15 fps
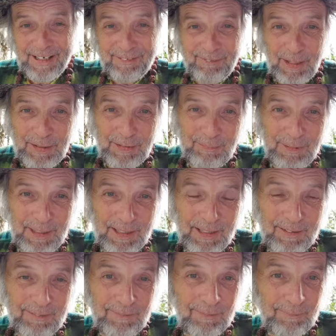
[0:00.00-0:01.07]
Invites me
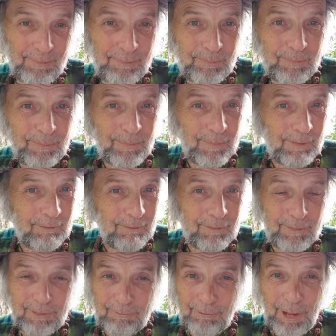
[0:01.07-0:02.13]
in
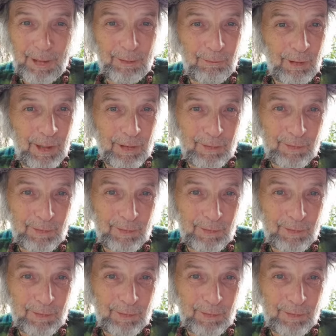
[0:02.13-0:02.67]
right away.